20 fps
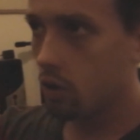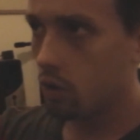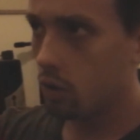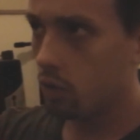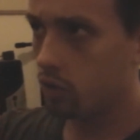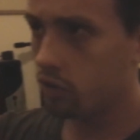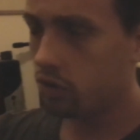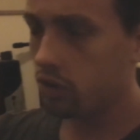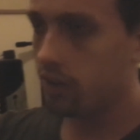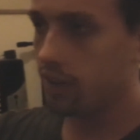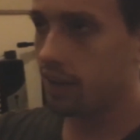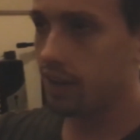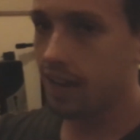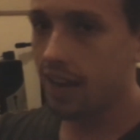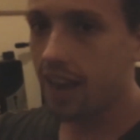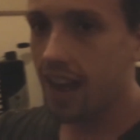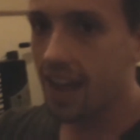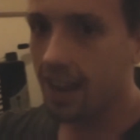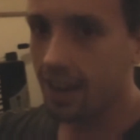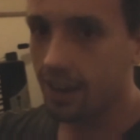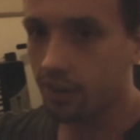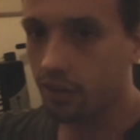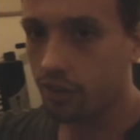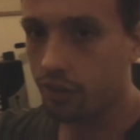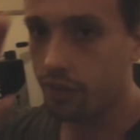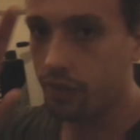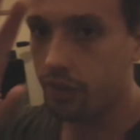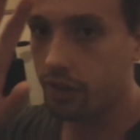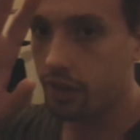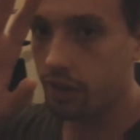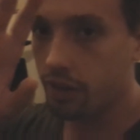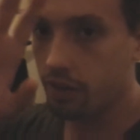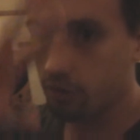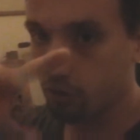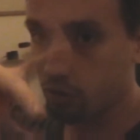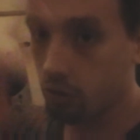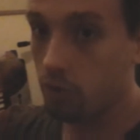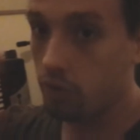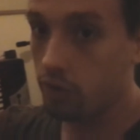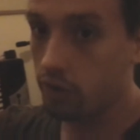or should I say lags for
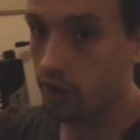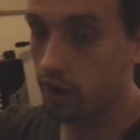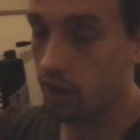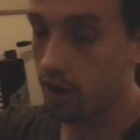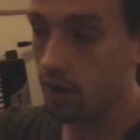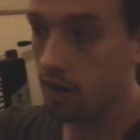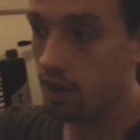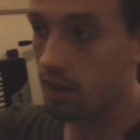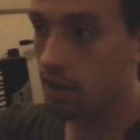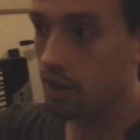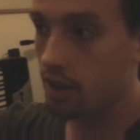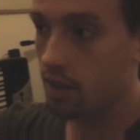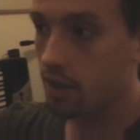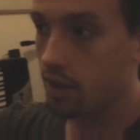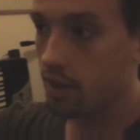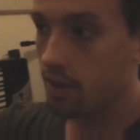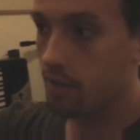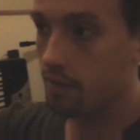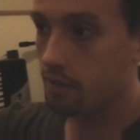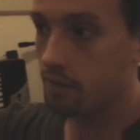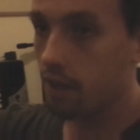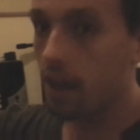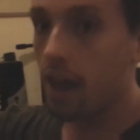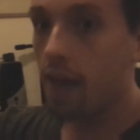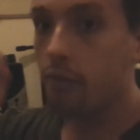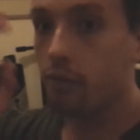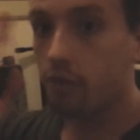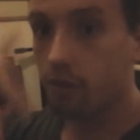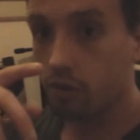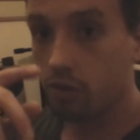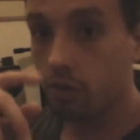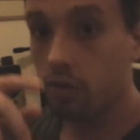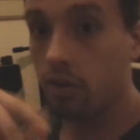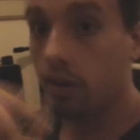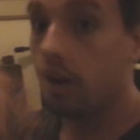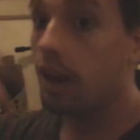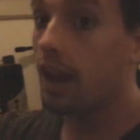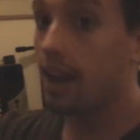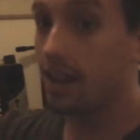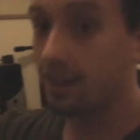recording, and the
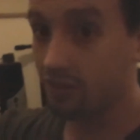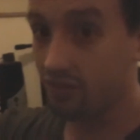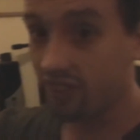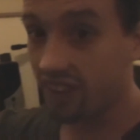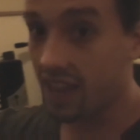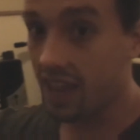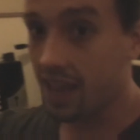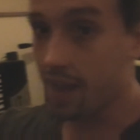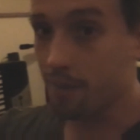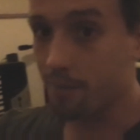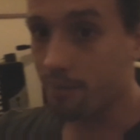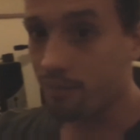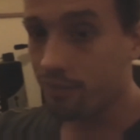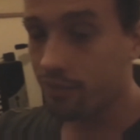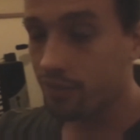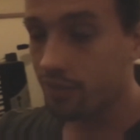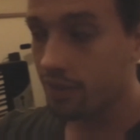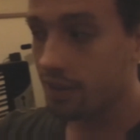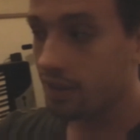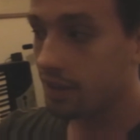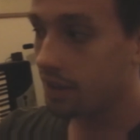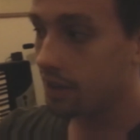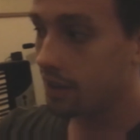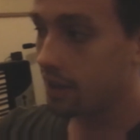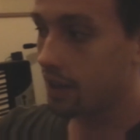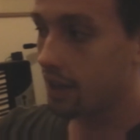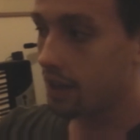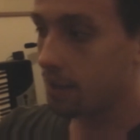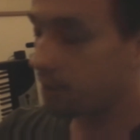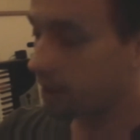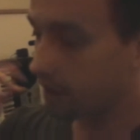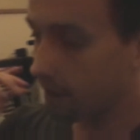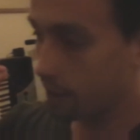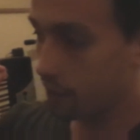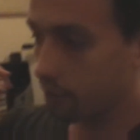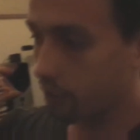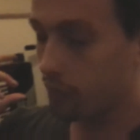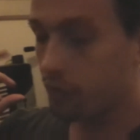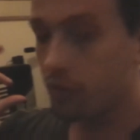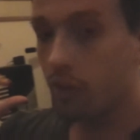recording lags the game. And my
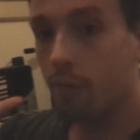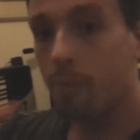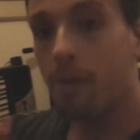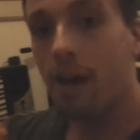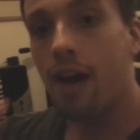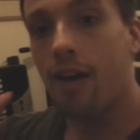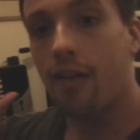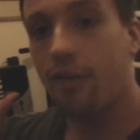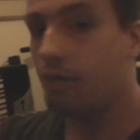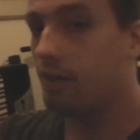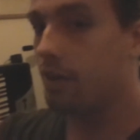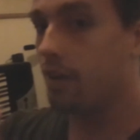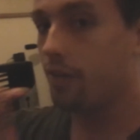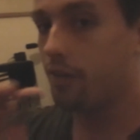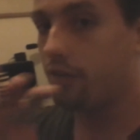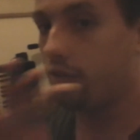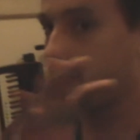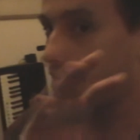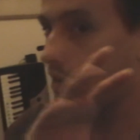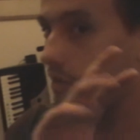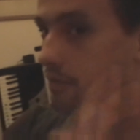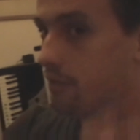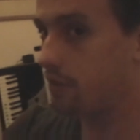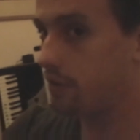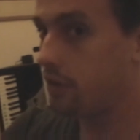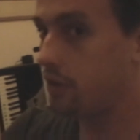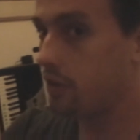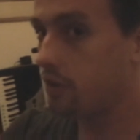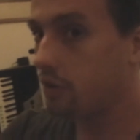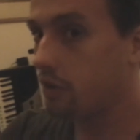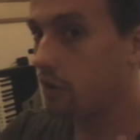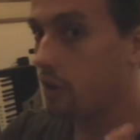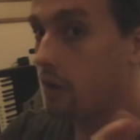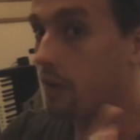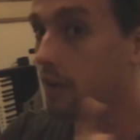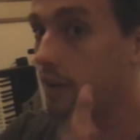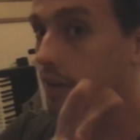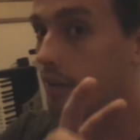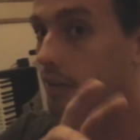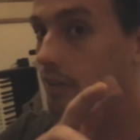laptop's not powerful enough to run the two
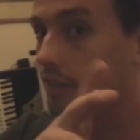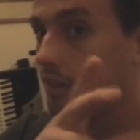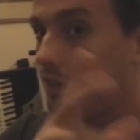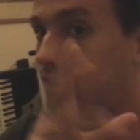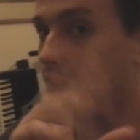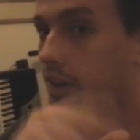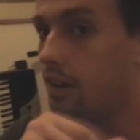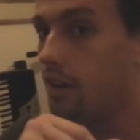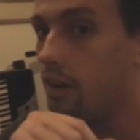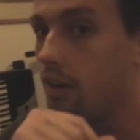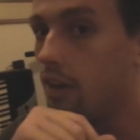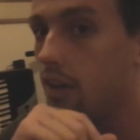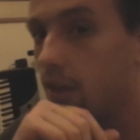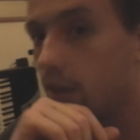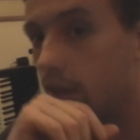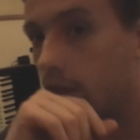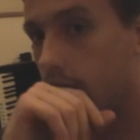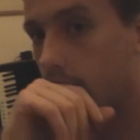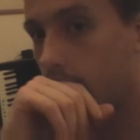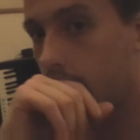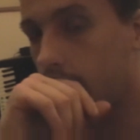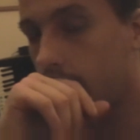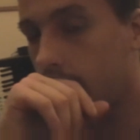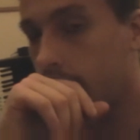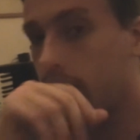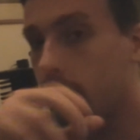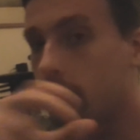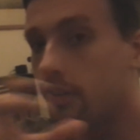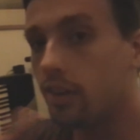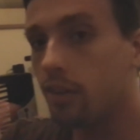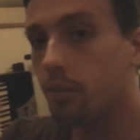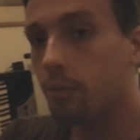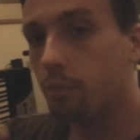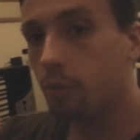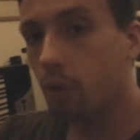coexisting. So it's a